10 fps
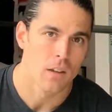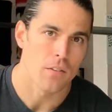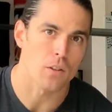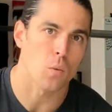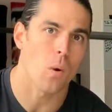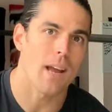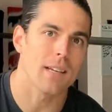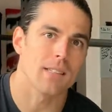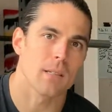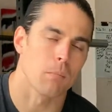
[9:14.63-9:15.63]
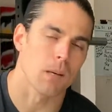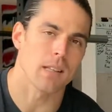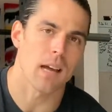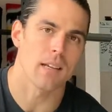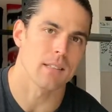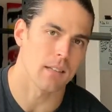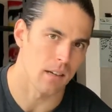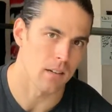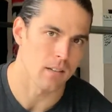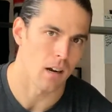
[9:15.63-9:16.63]
There's ways to bring that in
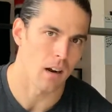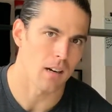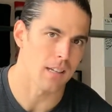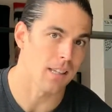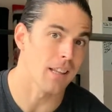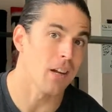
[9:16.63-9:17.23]
there, all right? And then the